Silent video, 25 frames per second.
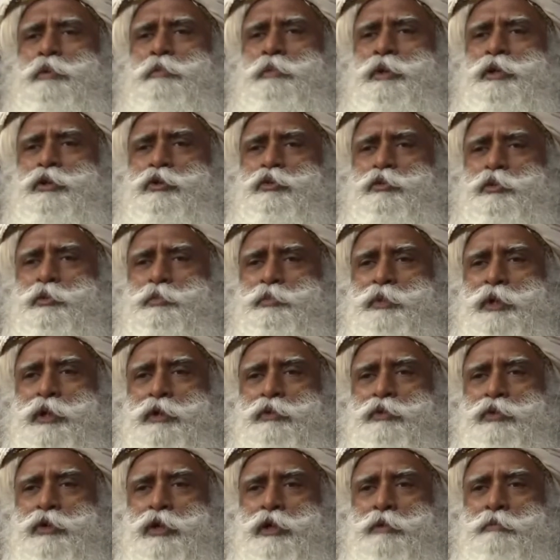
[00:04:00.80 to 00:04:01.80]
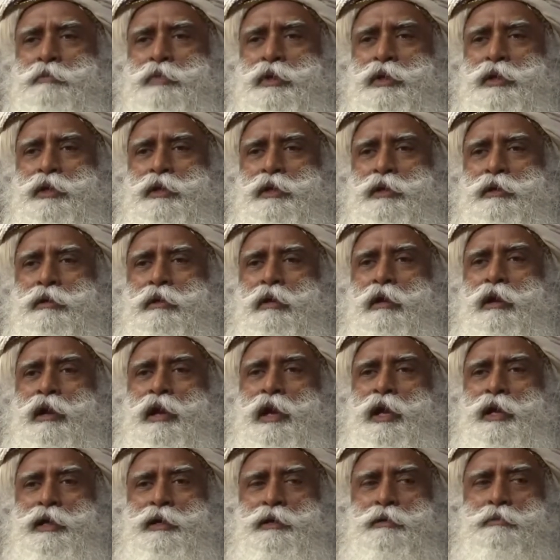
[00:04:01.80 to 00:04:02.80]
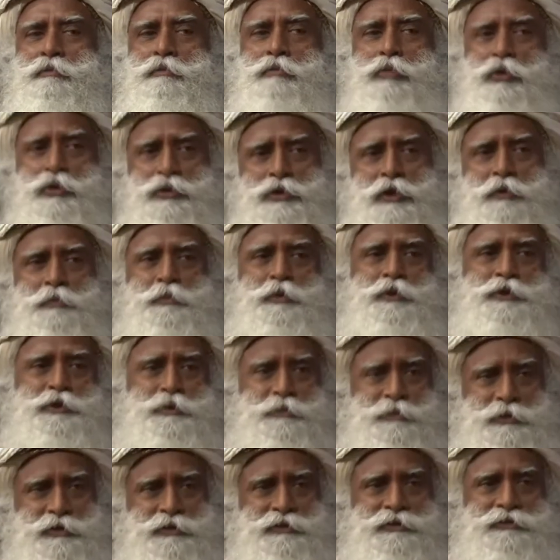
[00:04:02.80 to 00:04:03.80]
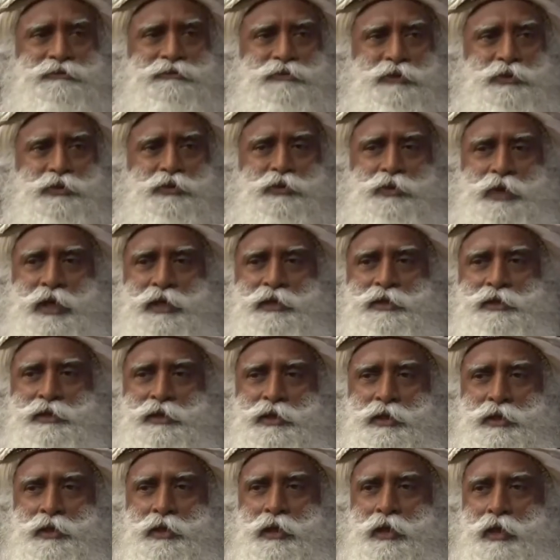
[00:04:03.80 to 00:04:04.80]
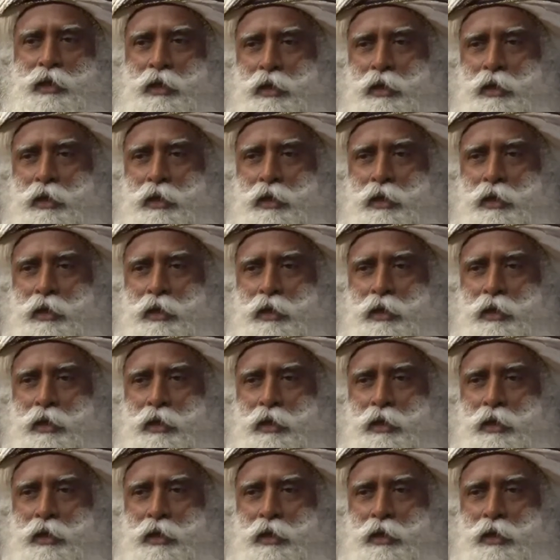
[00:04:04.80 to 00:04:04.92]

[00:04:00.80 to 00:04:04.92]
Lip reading: moment you can be godlike. Both are possible for you right here.